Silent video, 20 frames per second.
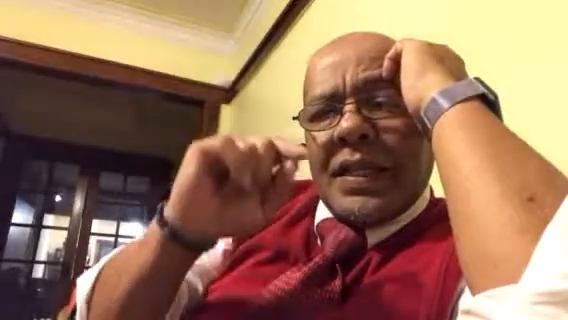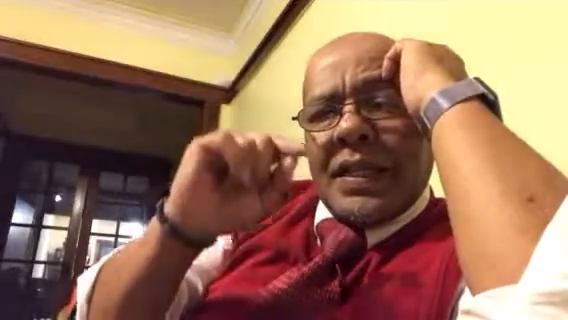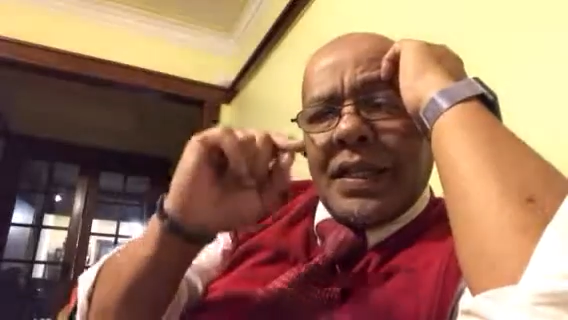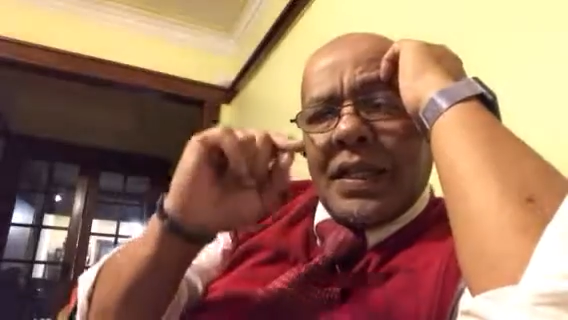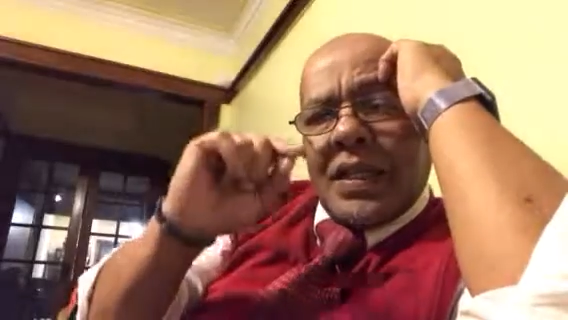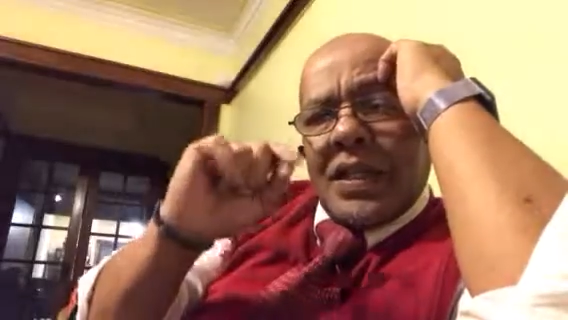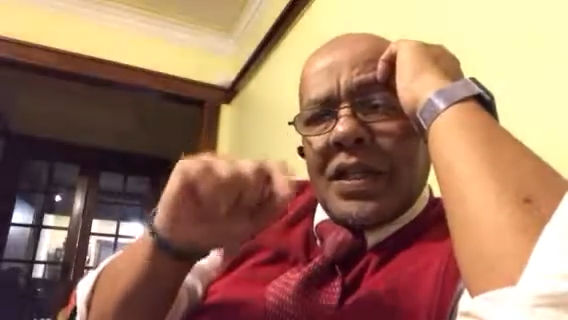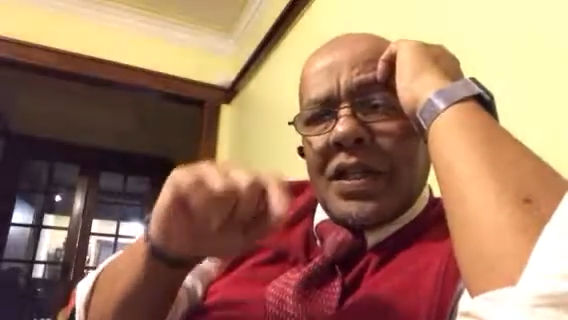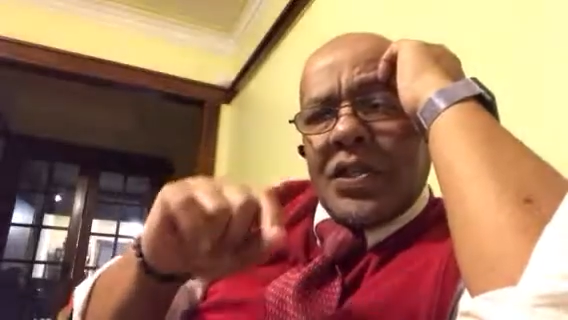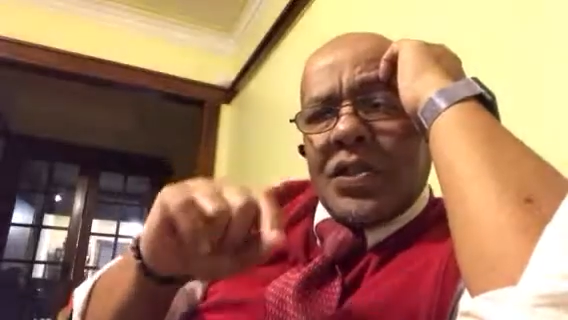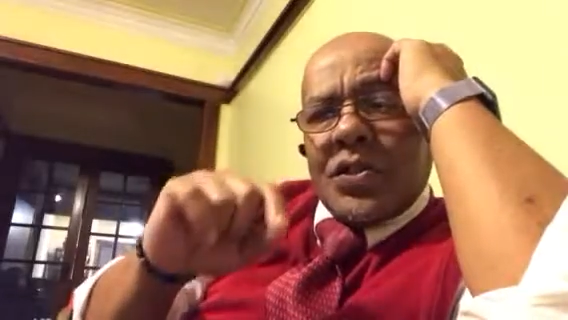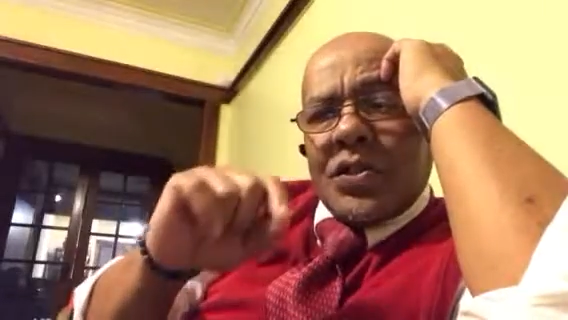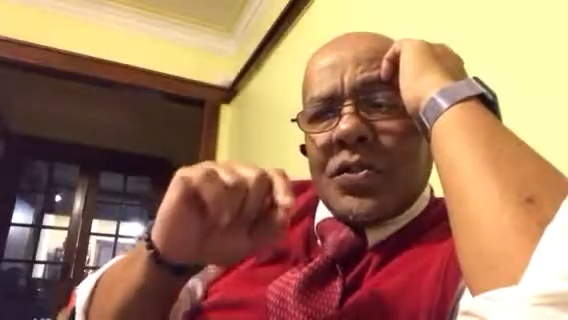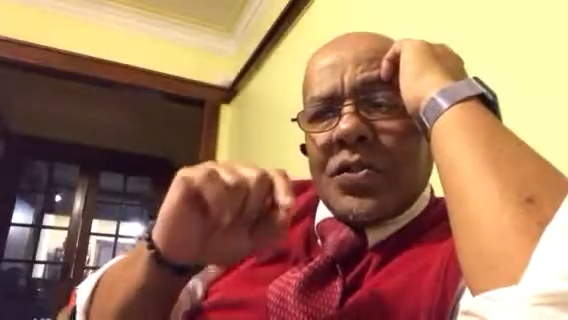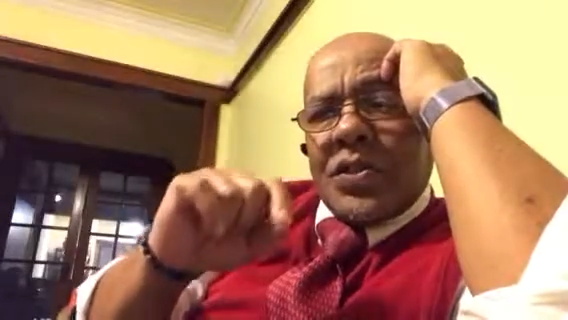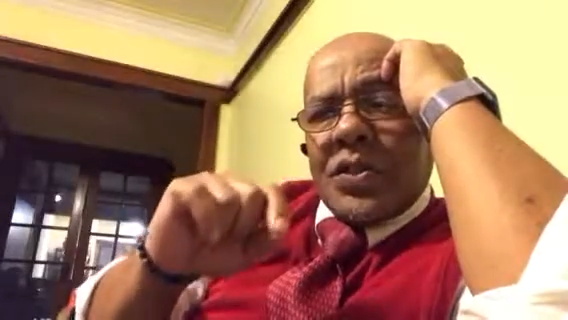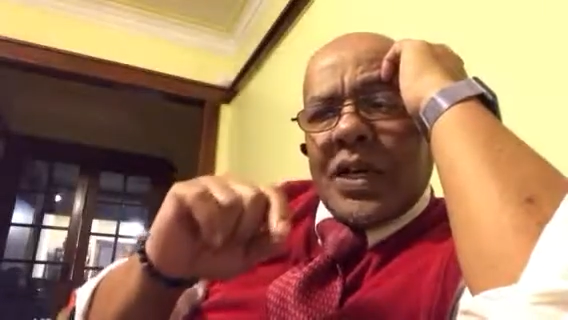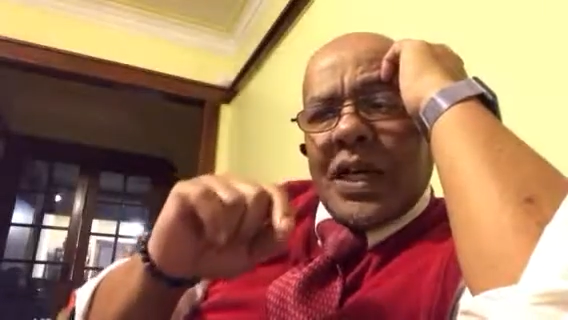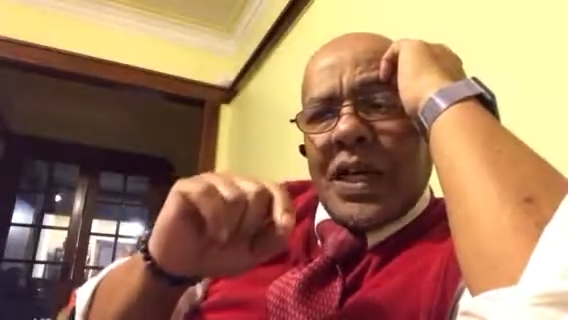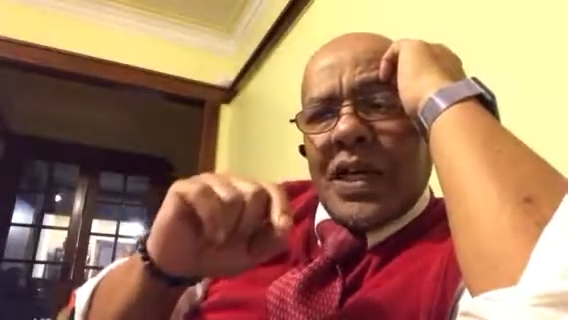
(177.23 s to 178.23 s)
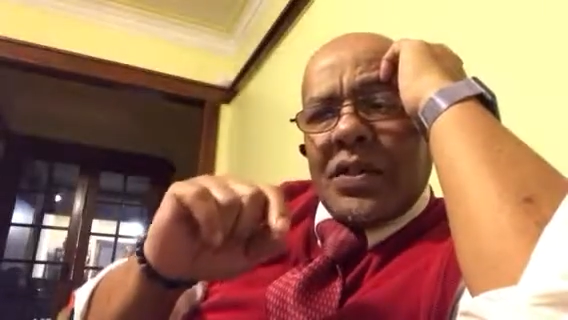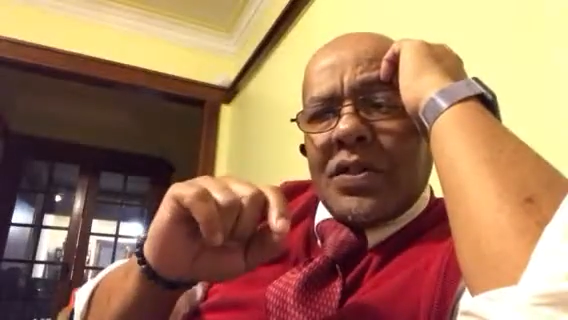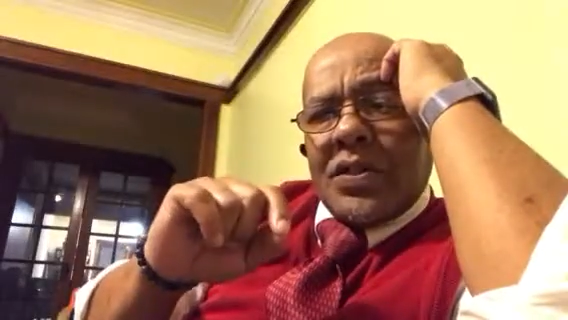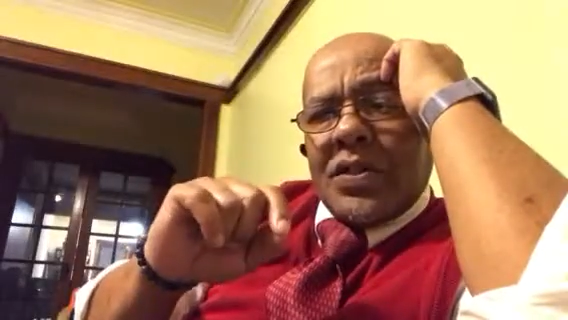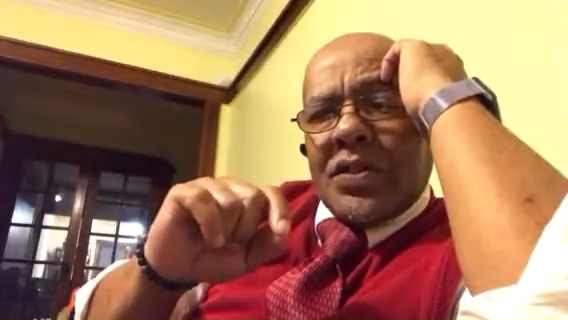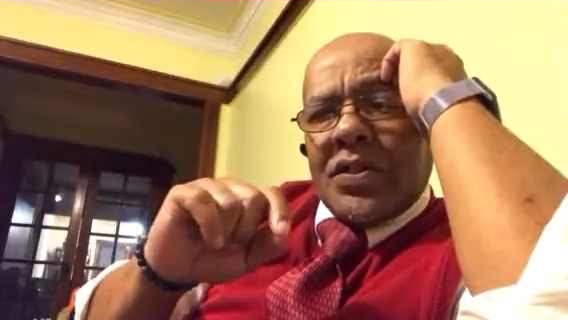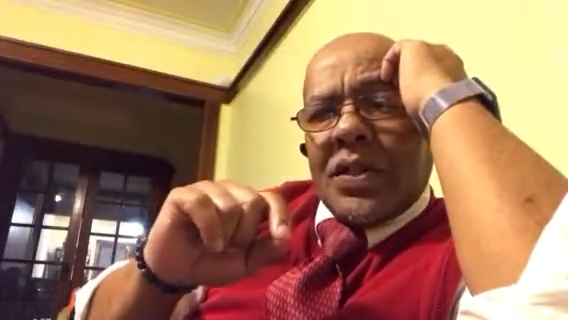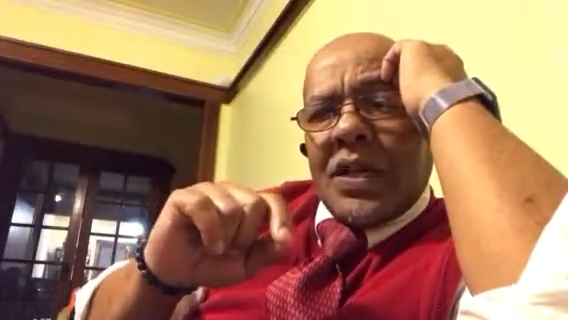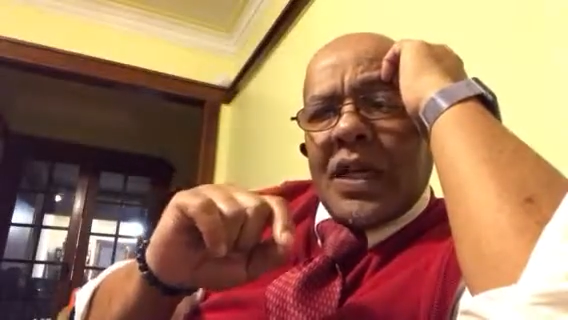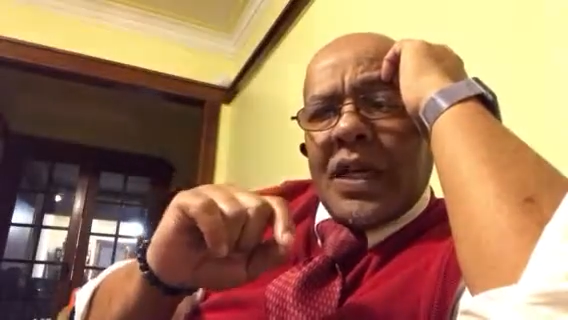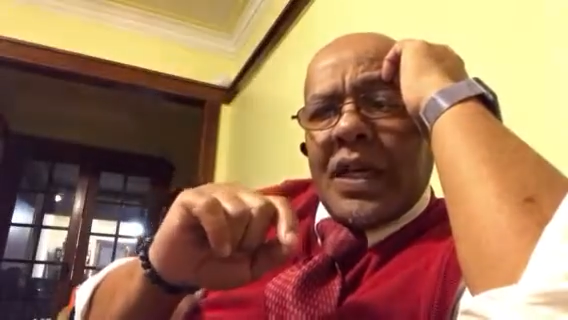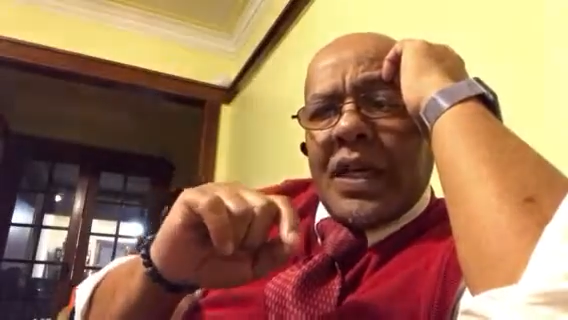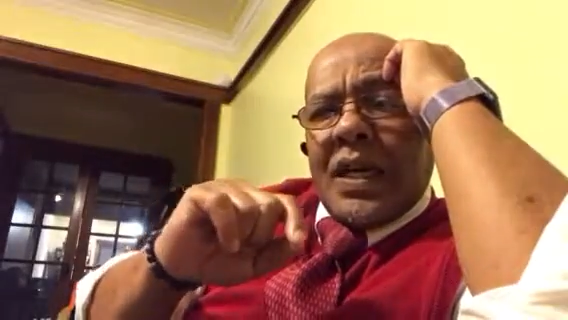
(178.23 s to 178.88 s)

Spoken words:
the initial stages.